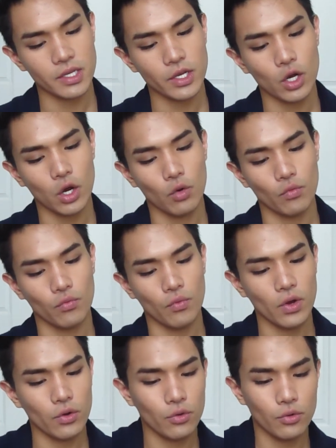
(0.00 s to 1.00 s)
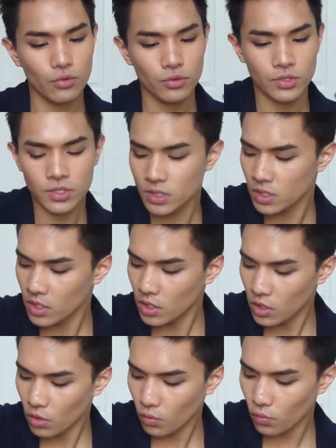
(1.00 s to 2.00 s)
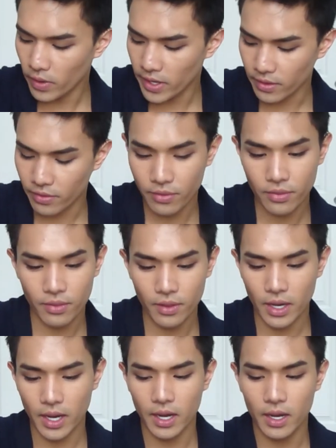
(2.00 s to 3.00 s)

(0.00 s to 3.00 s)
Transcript: like a rose with, uh,